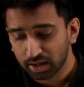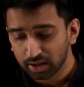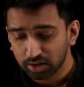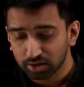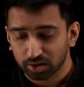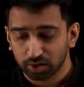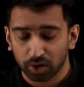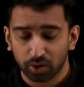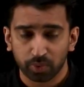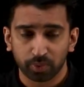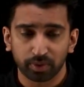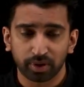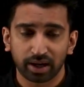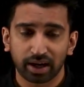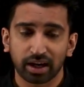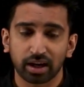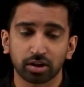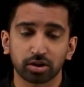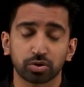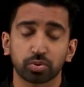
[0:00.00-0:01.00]
So
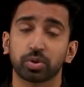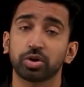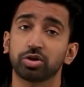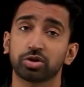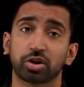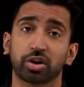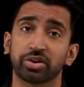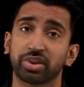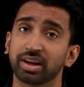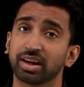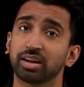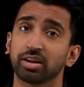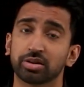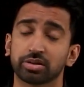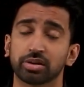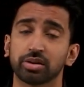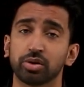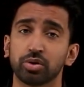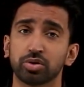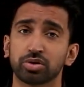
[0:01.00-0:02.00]
here's where you start thinking of
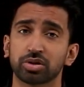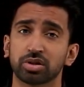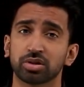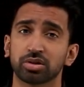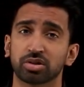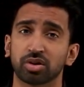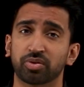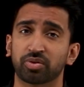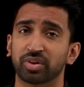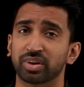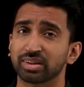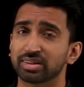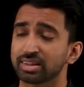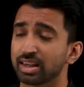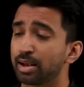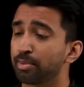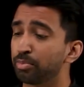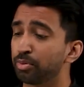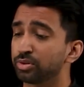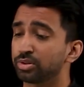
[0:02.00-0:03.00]
solutions. So for
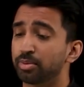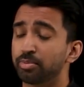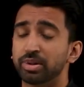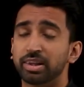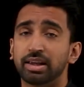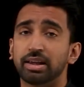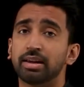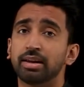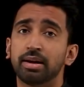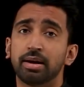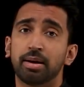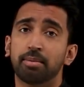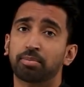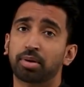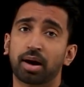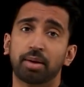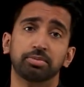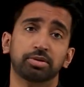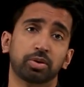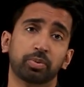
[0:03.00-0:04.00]
example, some of the
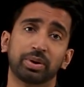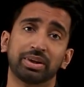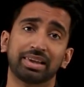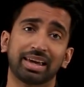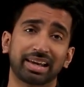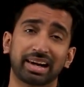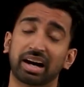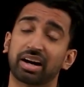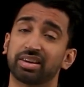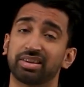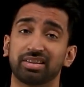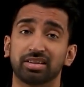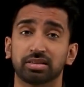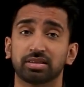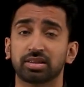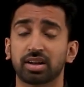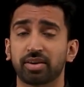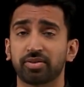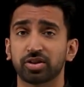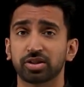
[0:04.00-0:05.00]
problems that we laid out in the
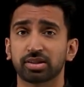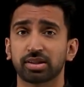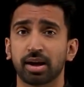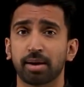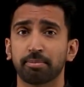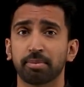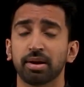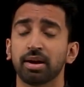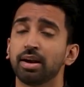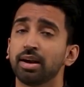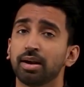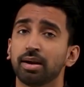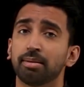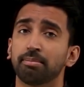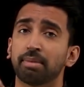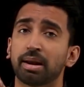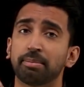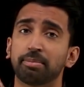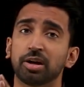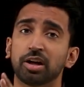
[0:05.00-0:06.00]
discover step,
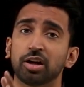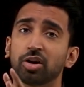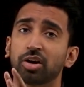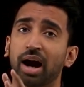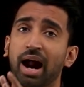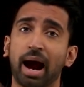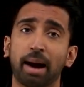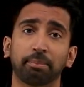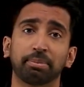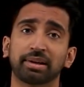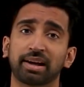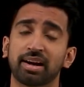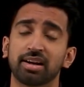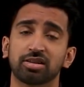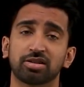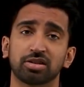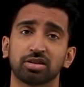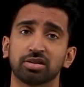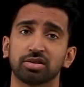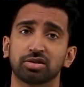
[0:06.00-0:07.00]
maybe your
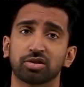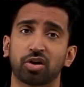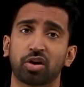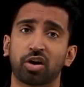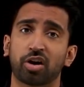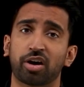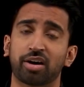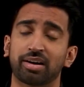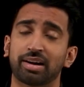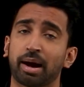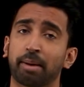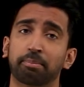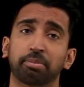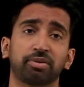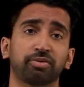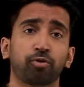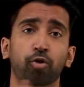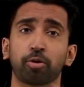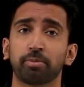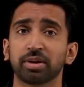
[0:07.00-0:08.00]
applications are not
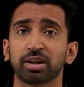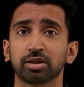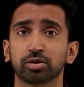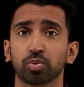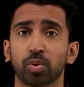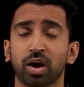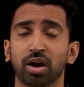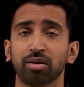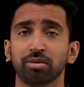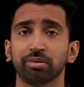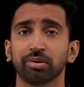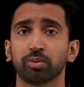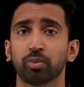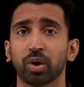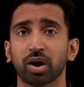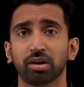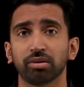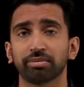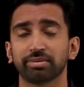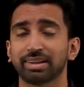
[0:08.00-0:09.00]
performing as well.
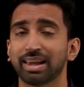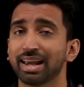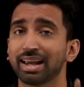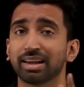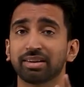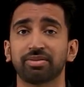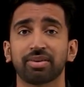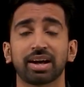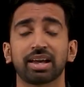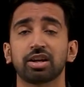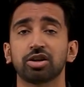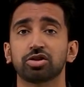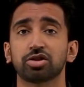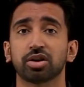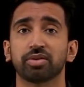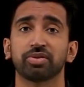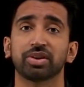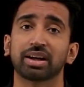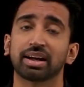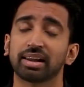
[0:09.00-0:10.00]
Well, take advantage
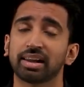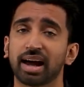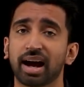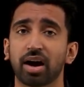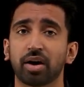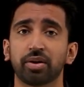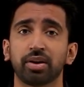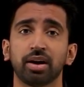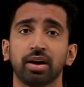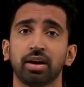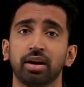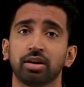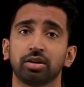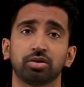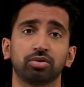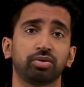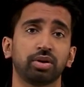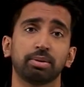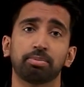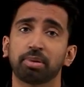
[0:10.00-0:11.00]
of the cloud
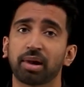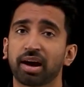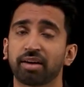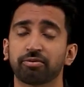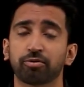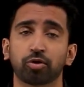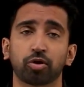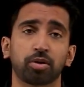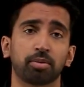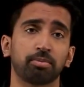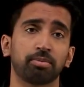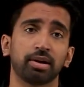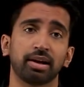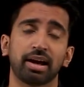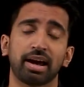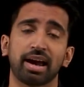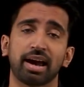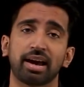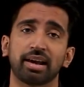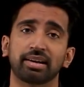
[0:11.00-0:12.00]
to re-platform
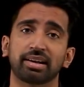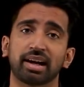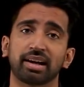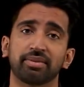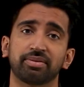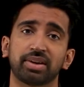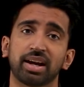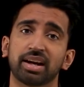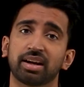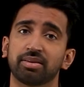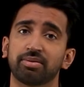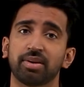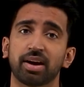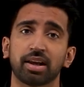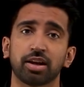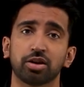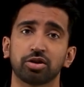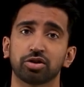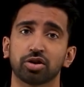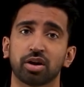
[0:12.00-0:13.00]
and kind of take
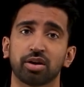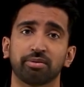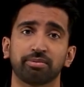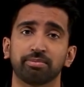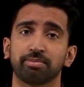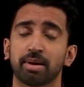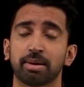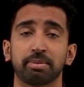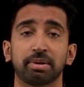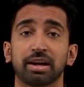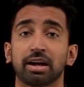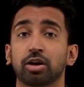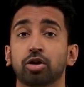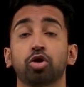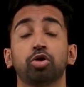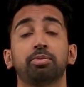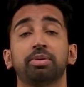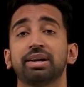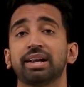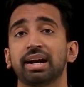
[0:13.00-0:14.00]
advantage of maybe a
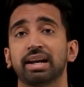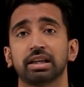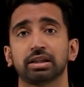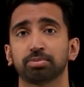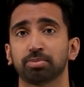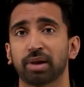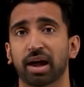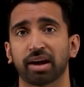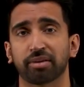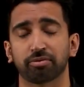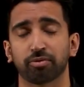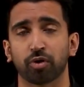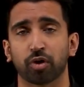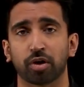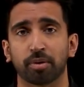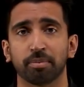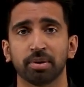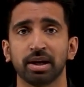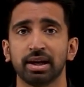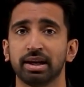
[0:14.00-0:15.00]
Kubernetes
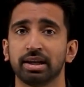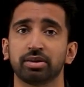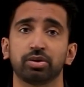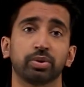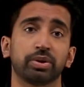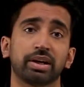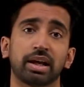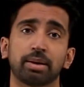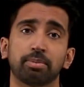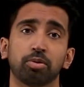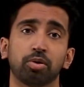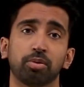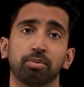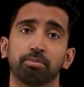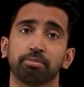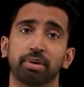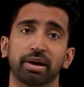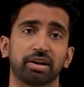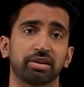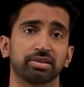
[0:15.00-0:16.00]
platform to enable
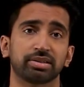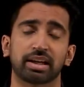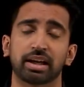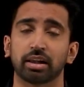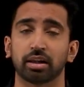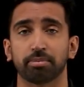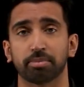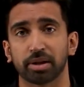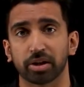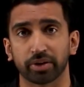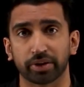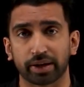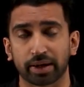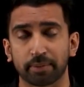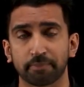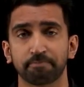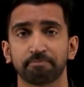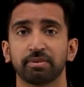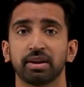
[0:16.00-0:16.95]
better scalability.